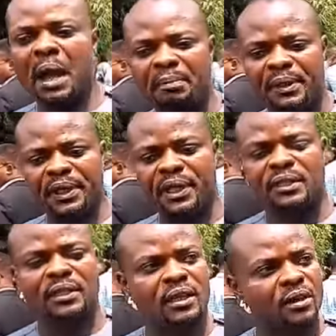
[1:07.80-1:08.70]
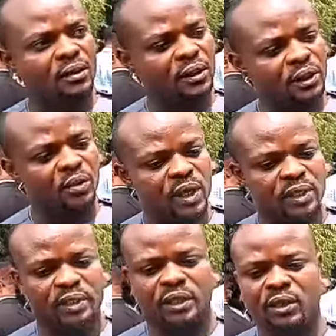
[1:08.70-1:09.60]
Abbey as a
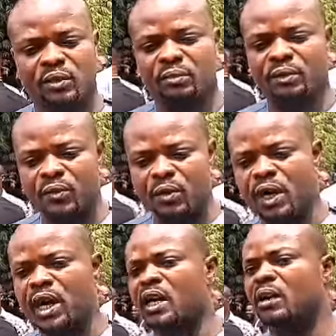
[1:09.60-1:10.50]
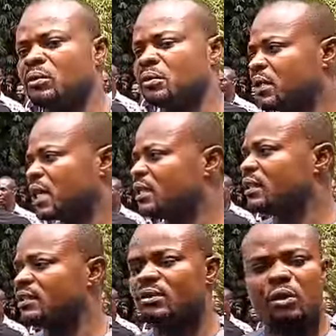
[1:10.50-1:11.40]
constituency, before now, we've
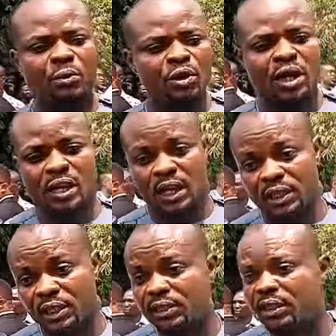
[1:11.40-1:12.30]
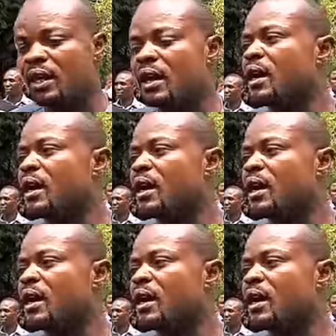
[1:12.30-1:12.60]
had these communal clashes